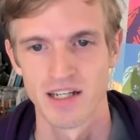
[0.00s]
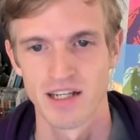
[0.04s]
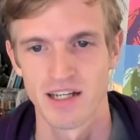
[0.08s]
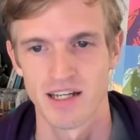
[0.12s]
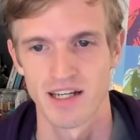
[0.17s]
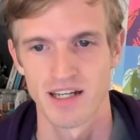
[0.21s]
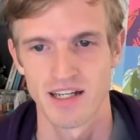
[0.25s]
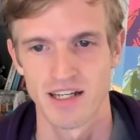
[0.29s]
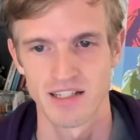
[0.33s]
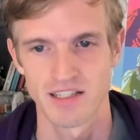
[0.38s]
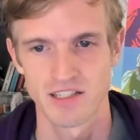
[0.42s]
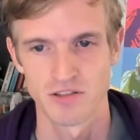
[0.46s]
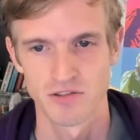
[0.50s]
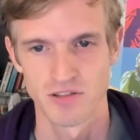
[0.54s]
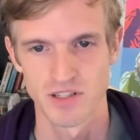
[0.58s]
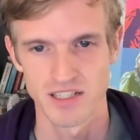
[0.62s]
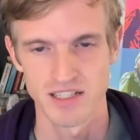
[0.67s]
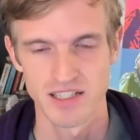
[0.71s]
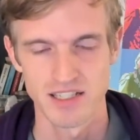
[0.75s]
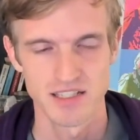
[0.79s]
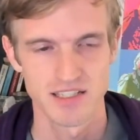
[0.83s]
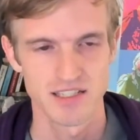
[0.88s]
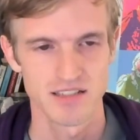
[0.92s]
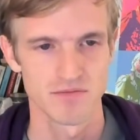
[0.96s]
And so
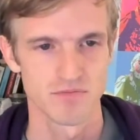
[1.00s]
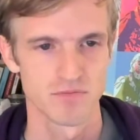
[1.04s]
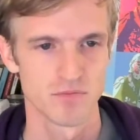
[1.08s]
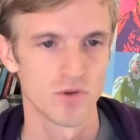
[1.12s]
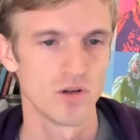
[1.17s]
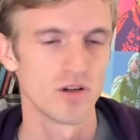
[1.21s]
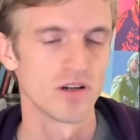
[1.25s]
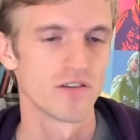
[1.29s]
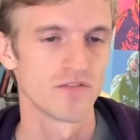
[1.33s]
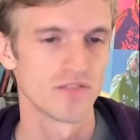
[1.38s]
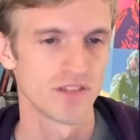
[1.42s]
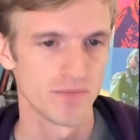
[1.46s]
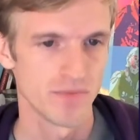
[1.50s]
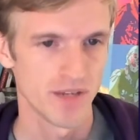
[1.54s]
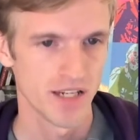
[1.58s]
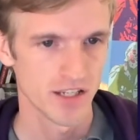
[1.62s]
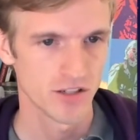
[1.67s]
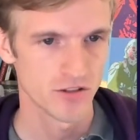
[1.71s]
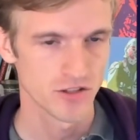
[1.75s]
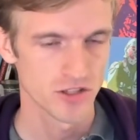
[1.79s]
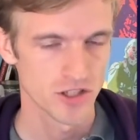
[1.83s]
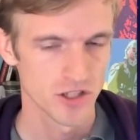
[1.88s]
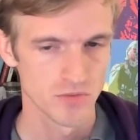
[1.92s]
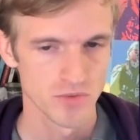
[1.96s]
this is one of the many
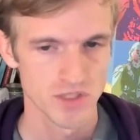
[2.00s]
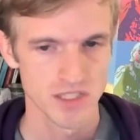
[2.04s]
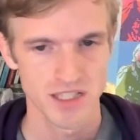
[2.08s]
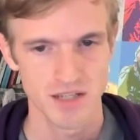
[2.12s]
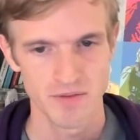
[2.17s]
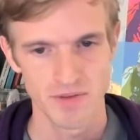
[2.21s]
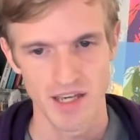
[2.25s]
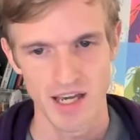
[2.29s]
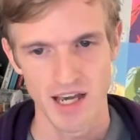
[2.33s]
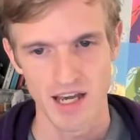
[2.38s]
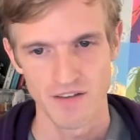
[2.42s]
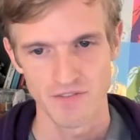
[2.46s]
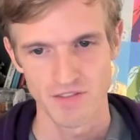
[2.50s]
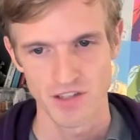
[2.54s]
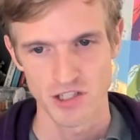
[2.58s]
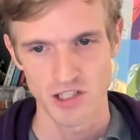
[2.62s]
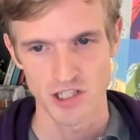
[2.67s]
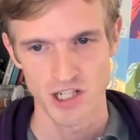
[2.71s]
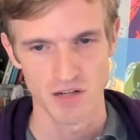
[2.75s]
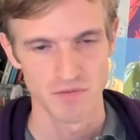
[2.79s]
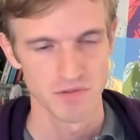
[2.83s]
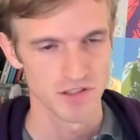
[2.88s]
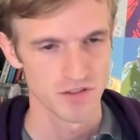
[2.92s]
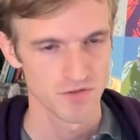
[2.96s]
consumers that we have that
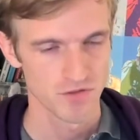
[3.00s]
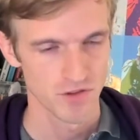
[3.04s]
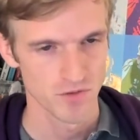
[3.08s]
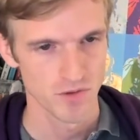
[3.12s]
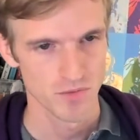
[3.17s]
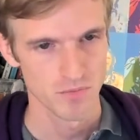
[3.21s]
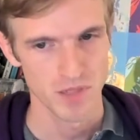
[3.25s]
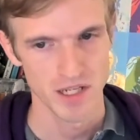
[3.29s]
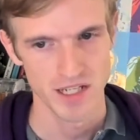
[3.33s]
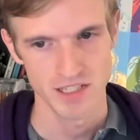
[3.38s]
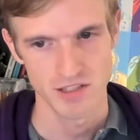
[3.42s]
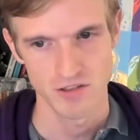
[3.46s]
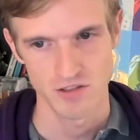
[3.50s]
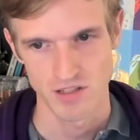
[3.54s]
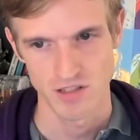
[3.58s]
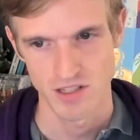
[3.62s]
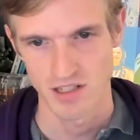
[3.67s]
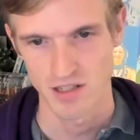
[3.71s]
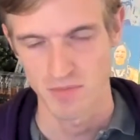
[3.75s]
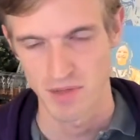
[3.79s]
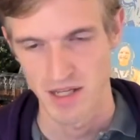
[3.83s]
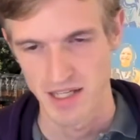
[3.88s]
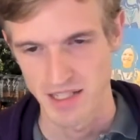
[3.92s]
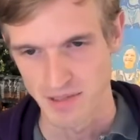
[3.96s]
travels from one place to
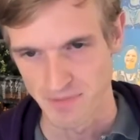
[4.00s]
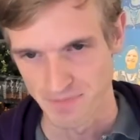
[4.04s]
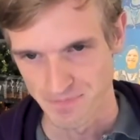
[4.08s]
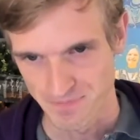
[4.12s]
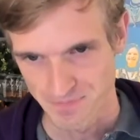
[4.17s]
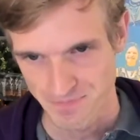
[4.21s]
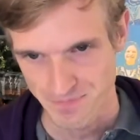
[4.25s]
another place.